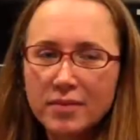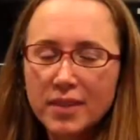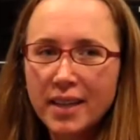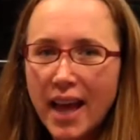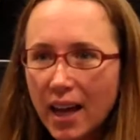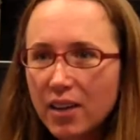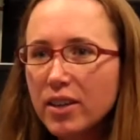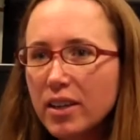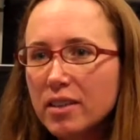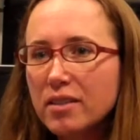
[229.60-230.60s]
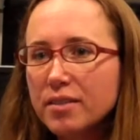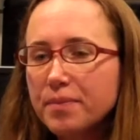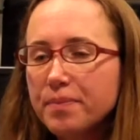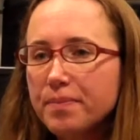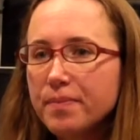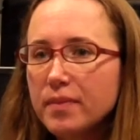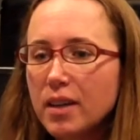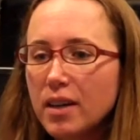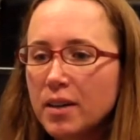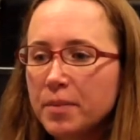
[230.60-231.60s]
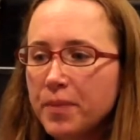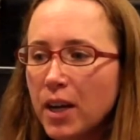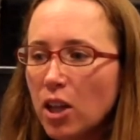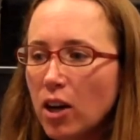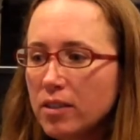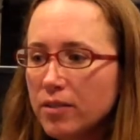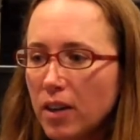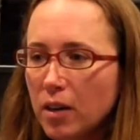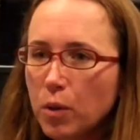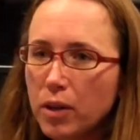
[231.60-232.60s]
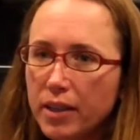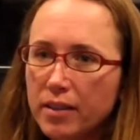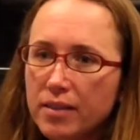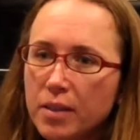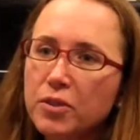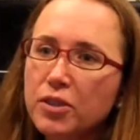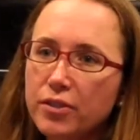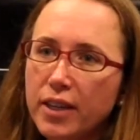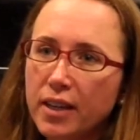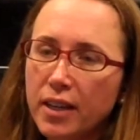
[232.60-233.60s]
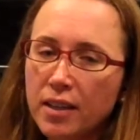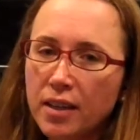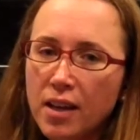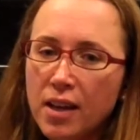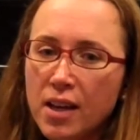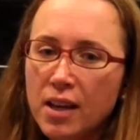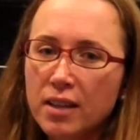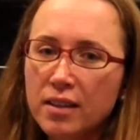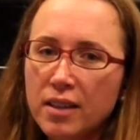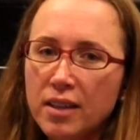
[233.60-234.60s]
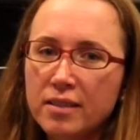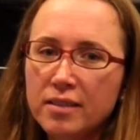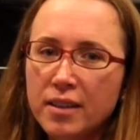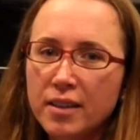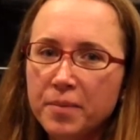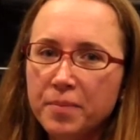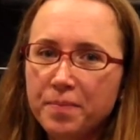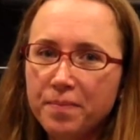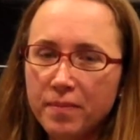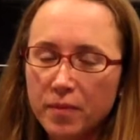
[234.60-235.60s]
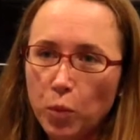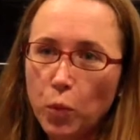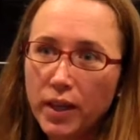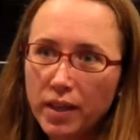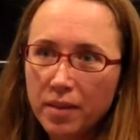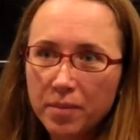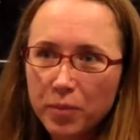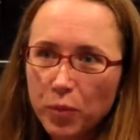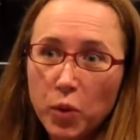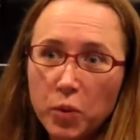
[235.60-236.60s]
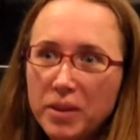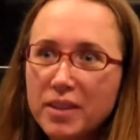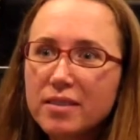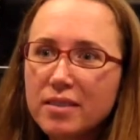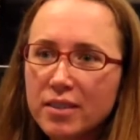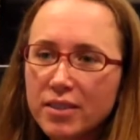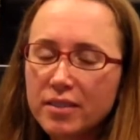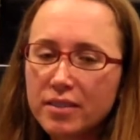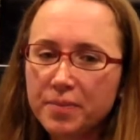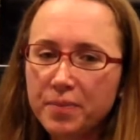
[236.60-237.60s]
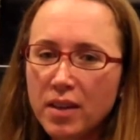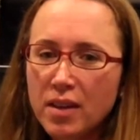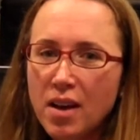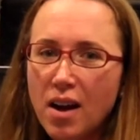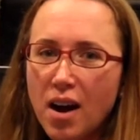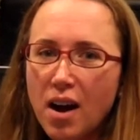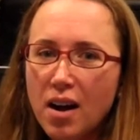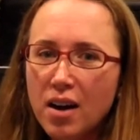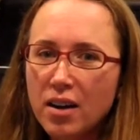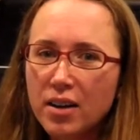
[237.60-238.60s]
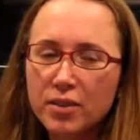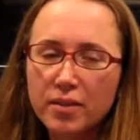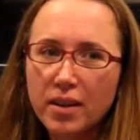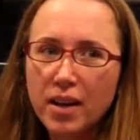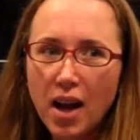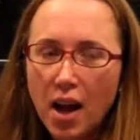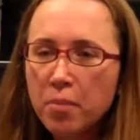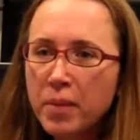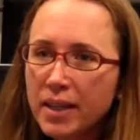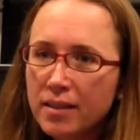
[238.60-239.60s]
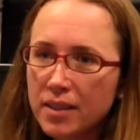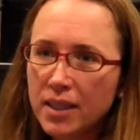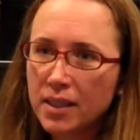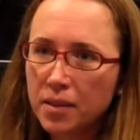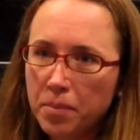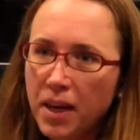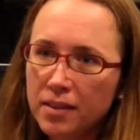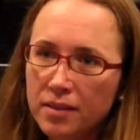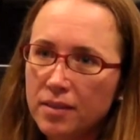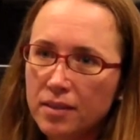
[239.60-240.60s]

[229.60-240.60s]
In aggregate, a lot of our work is demonstrating that we, or listeners, are amazing pattern